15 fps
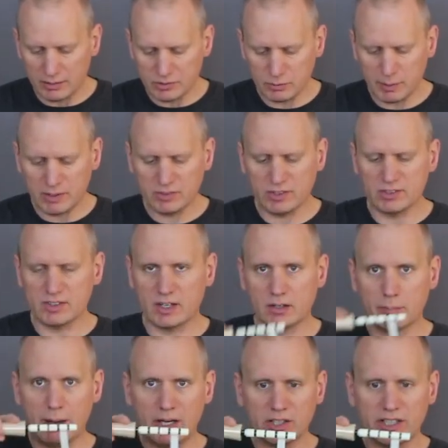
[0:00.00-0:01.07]
I space these out
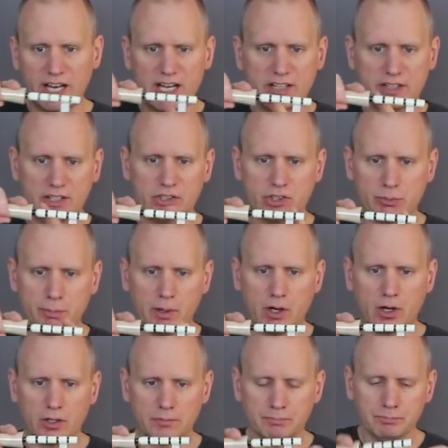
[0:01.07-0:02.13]
about 1/8 inch
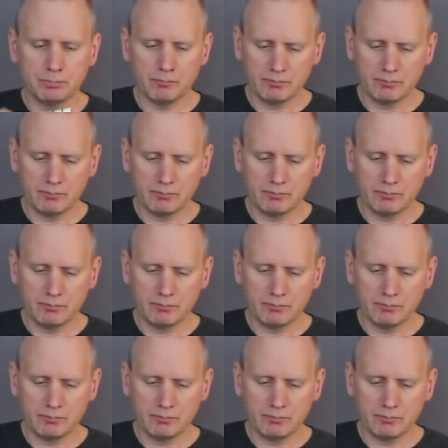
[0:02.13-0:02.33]
apart,